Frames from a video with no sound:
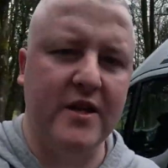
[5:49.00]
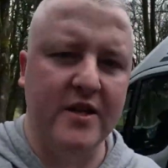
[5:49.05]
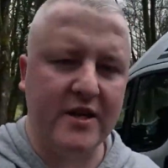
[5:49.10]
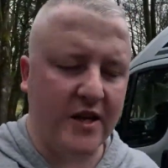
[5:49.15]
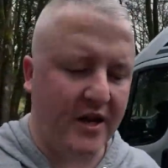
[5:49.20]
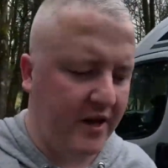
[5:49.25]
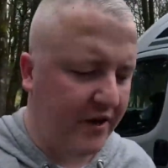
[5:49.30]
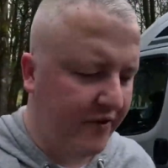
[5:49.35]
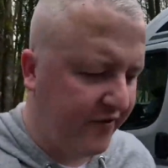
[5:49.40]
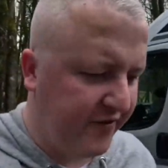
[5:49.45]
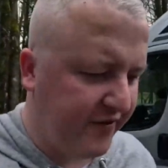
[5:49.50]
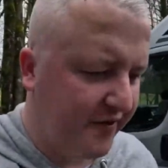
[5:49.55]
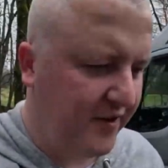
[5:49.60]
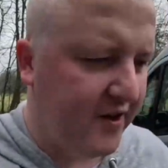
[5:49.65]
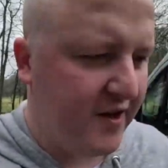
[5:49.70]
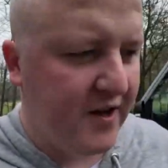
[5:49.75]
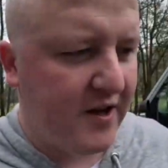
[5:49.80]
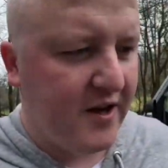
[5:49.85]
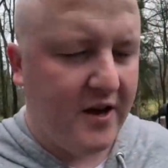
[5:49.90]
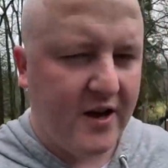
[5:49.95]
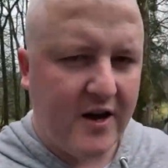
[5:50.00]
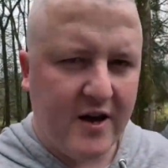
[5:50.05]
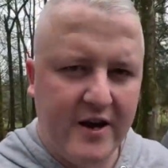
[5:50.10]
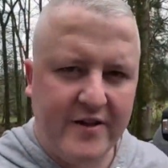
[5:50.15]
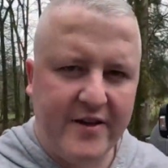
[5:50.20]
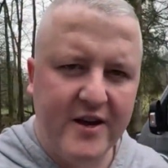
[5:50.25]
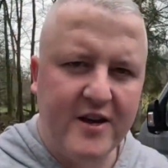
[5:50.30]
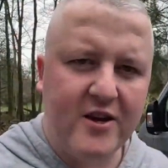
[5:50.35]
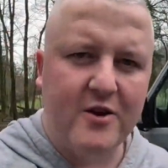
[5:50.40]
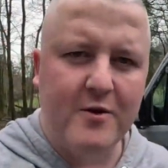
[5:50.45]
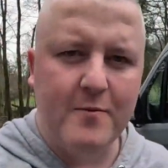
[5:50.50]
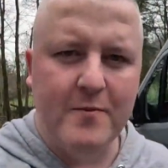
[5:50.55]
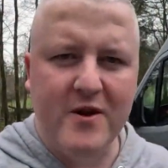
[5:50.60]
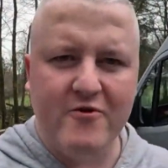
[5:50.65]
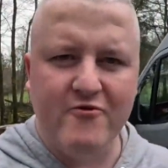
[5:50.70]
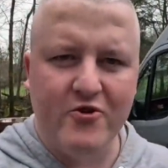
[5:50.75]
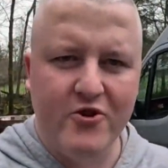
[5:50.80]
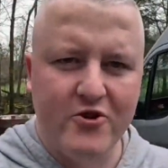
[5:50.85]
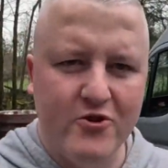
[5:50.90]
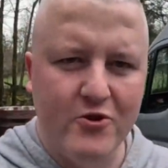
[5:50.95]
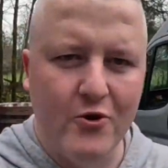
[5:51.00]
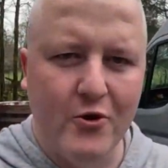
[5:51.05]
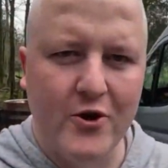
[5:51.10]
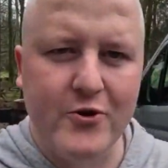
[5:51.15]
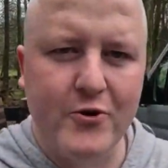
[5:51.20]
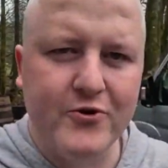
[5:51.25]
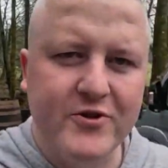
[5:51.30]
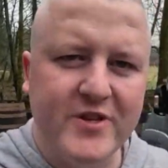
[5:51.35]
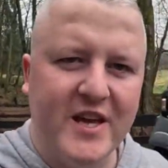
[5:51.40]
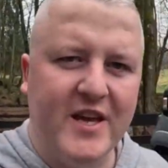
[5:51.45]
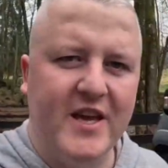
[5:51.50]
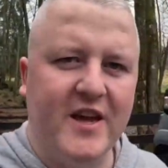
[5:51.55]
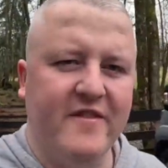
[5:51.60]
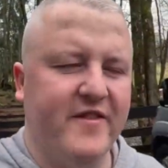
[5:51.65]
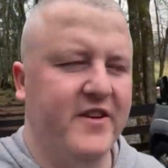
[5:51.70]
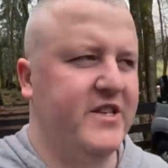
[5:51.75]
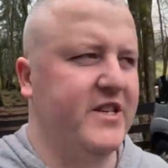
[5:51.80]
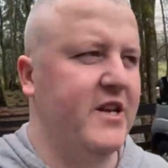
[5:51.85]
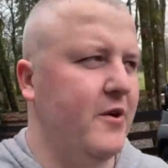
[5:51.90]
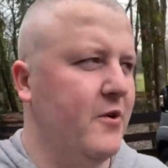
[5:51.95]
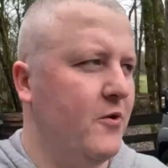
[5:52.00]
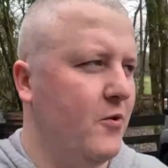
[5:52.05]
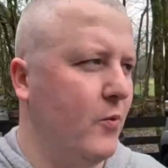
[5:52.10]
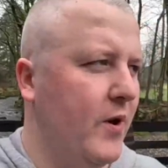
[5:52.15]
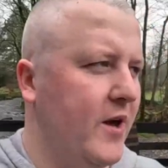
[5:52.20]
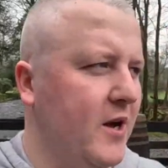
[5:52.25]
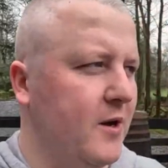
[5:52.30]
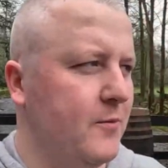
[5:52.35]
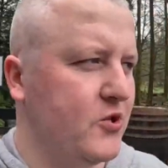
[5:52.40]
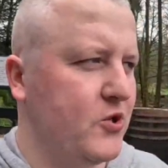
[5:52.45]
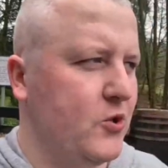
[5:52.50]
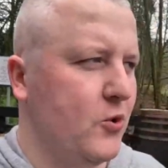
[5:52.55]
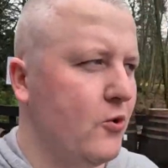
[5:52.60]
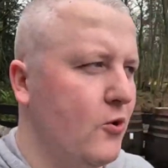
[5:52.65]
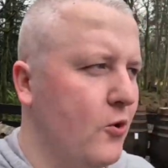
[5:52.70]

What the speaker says: in Crieff, and I think it would be rude not to go and take a visit while I'm so